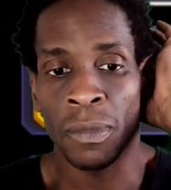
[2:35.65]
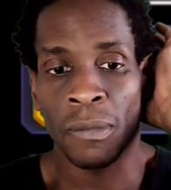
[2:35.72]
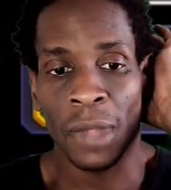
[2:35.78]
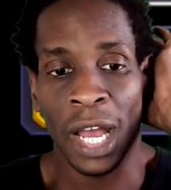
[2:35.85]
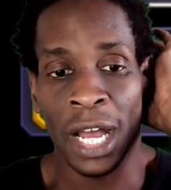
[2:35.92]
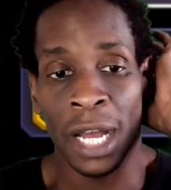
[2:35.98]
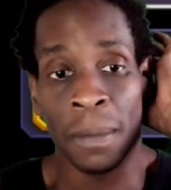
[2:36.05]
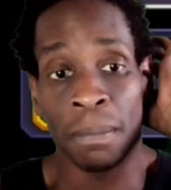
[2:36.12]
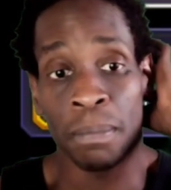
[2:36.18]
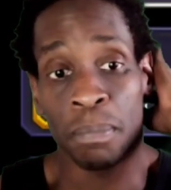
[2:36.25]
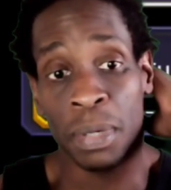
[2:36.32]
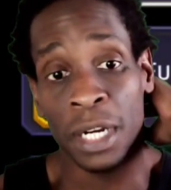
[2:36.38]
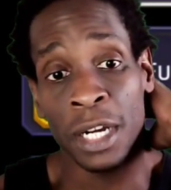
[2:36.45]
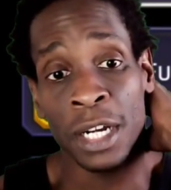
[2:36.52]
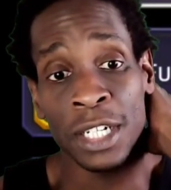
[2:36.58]

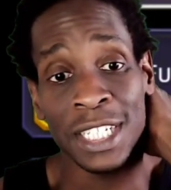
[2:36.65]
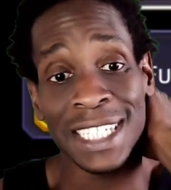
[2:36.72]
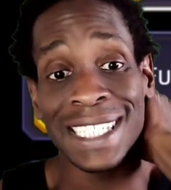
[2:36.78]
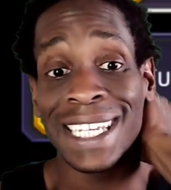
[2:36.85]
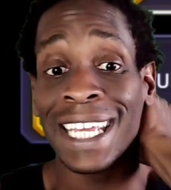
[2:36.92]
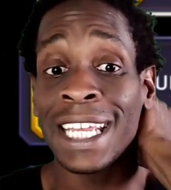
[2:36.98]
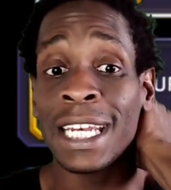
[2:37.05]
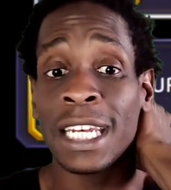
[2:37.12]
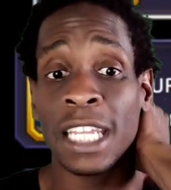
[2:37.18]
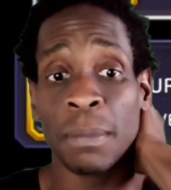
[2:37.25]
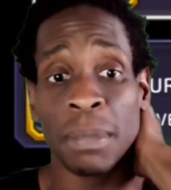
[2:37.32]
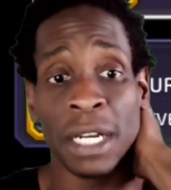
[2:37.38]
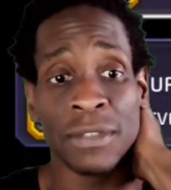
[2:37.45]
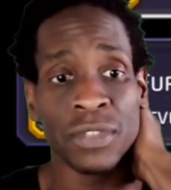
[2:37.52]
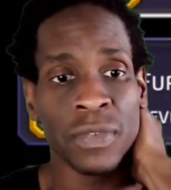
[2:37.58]
Purge 10
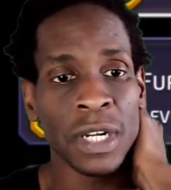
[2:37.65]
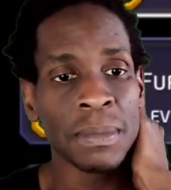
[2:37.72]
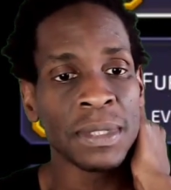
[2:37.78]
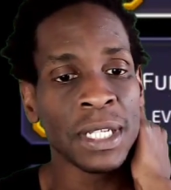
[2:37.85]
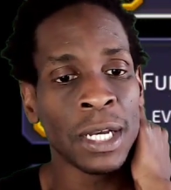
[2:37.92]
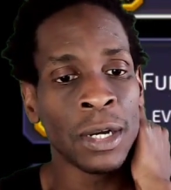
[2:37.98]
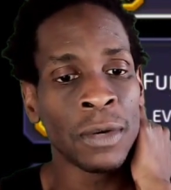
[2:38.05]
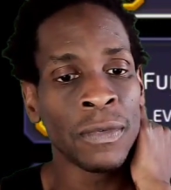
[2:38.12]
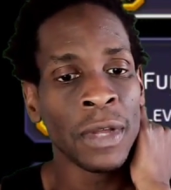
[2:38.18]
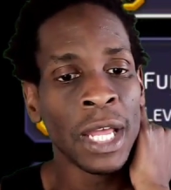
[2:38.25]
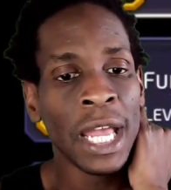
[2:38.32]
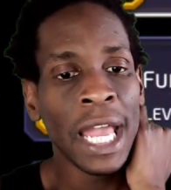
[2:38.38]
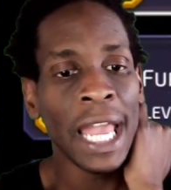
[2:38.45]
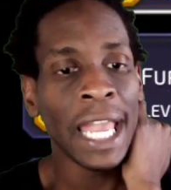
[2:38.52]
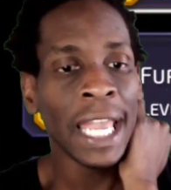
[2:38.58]
debuffs from self
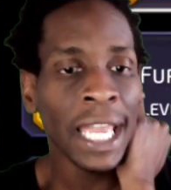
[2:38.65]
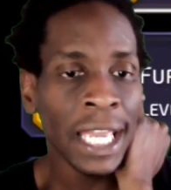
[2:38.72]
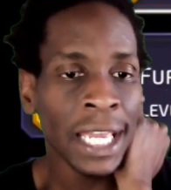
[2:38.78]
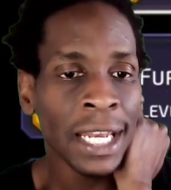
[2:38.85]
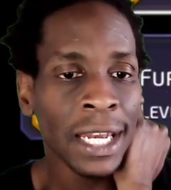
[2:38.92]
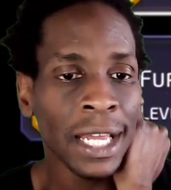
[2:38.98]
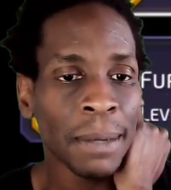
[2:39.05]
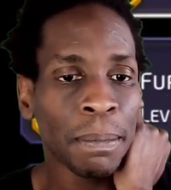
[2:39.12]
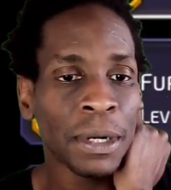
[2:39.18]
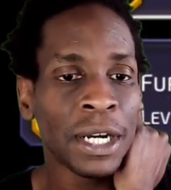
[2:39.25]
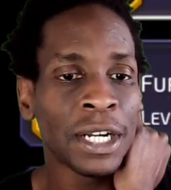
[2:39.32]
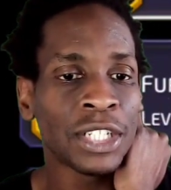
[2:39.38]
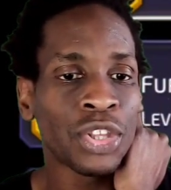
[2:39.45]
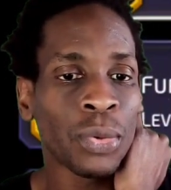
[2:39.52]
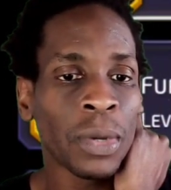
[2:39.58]
and
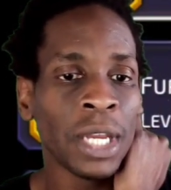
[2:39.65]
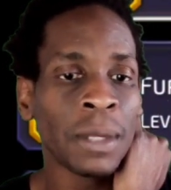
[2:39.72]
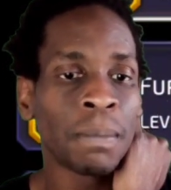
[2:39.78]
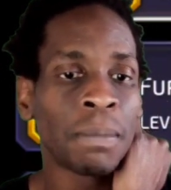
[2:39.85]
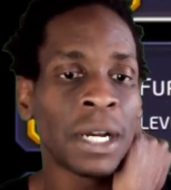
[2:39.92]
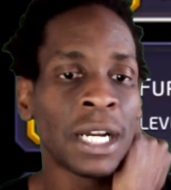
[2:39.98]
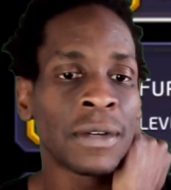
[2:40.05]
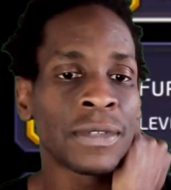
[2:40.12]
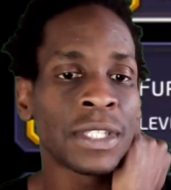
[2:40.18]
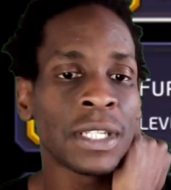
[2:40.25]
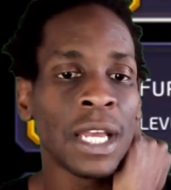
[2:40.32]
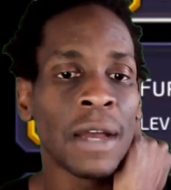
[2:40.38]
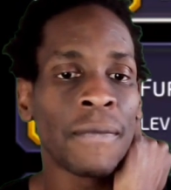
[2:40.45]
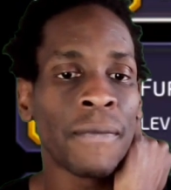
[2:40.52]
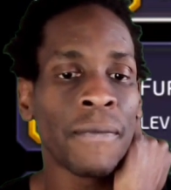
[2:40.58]
purge 3 buffs
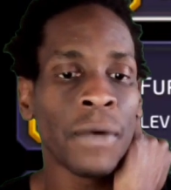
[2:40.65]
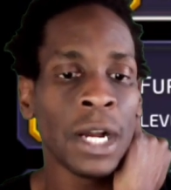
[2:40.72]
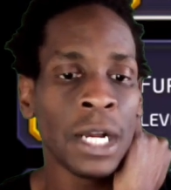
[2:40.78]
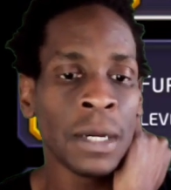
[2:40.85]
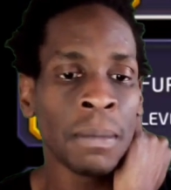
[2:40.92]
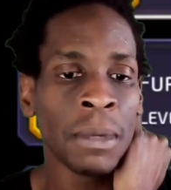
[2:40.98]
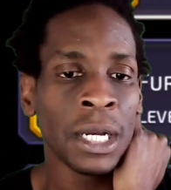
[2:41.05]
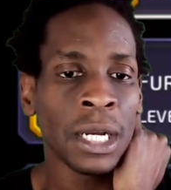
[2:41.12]
from,